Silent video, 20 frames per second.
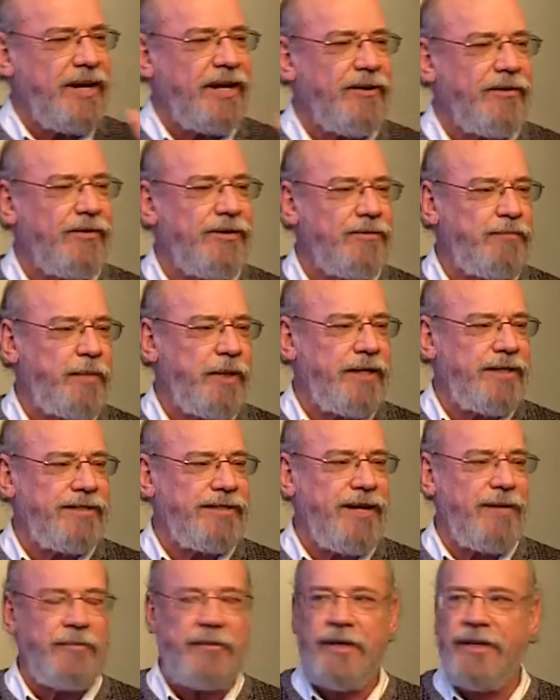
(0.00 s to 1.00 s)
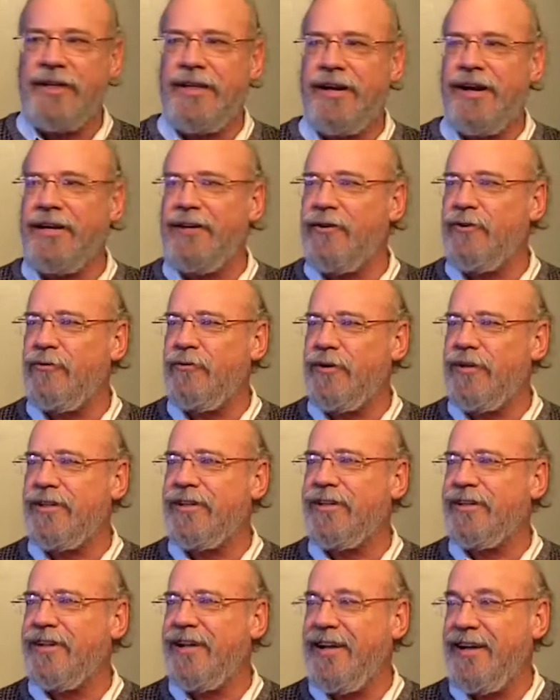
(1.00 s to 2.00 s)
I always pick something that I don't
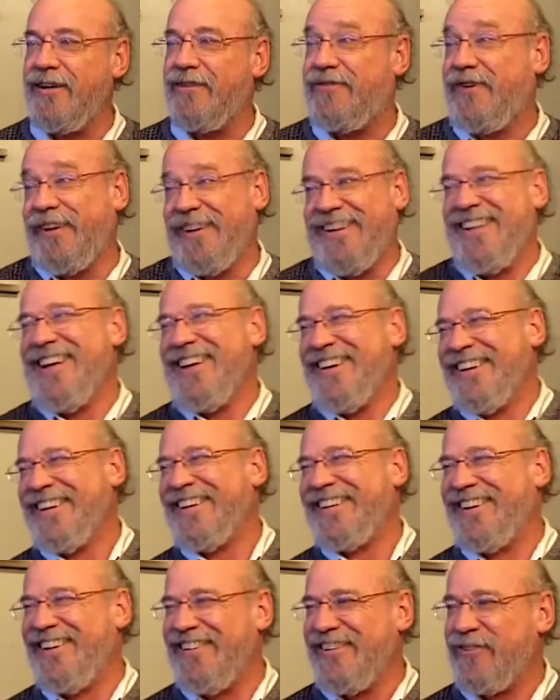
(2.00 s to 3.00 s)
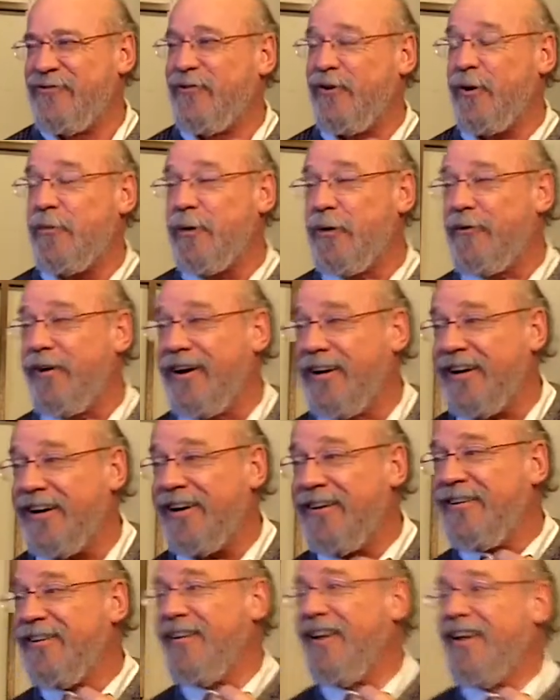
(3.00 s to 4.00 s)
really have going for me right
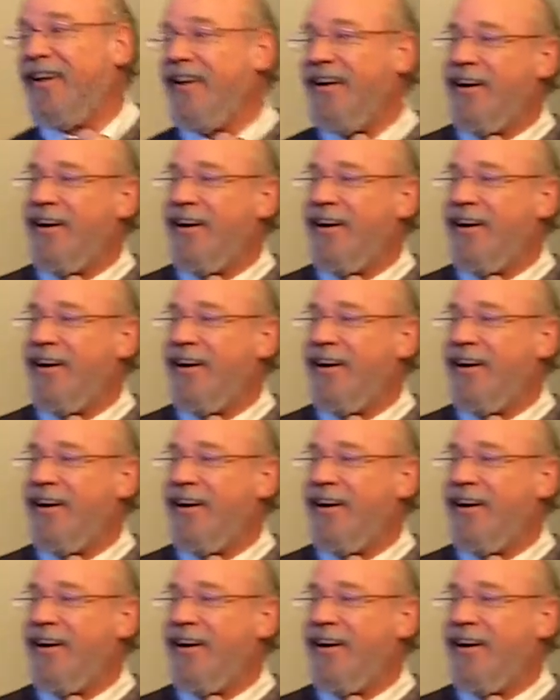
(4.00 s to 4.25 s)
now.